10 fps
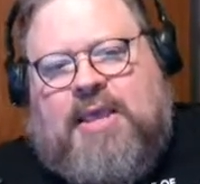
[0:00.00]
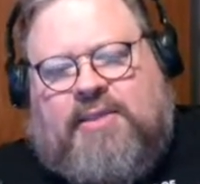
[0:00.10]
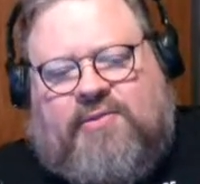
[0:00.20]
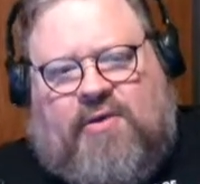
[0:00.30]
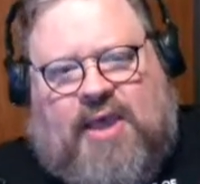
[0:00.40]

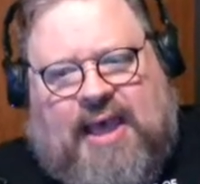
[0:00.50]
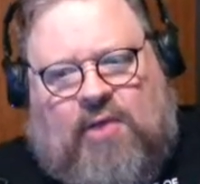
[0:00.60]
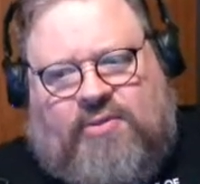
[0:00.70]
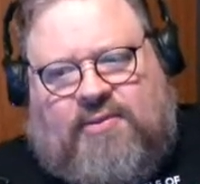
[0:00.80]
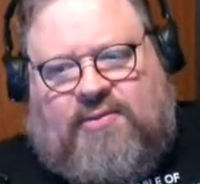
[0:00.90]
So,
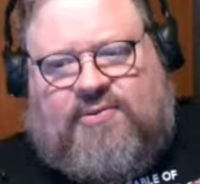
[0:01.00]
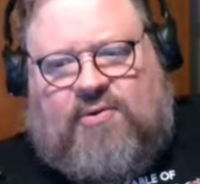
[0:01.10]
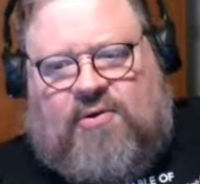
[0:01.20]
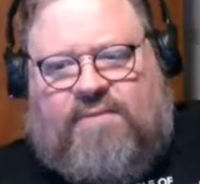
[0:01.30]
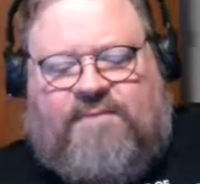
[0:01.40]
how does it
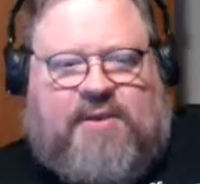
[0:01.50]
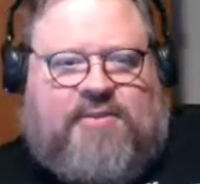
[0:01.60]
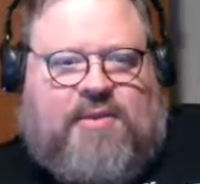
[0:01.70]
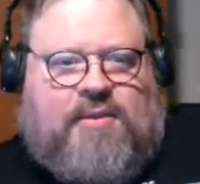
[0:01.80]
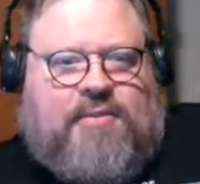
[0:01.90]
start
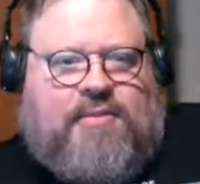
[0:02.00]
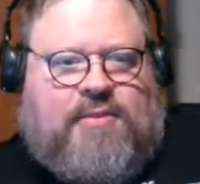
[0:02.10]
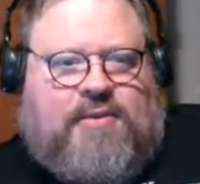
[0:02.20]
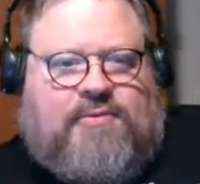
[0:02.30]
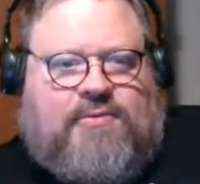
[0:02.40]
affecting
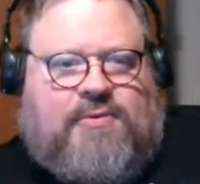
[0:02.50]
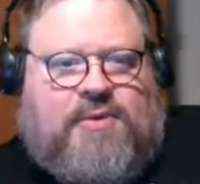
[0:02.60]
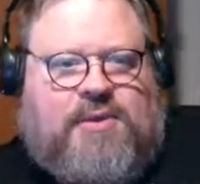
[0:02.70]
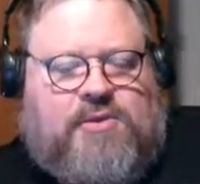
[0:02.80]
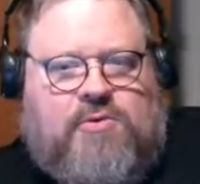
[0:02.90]
this
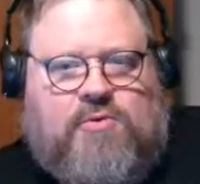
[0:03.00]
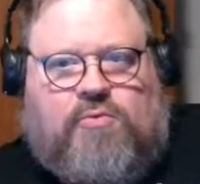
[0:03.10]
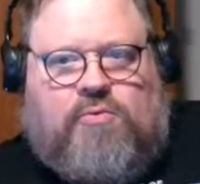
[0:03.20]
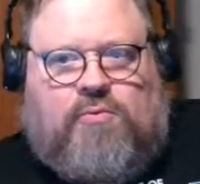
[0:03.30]
EU?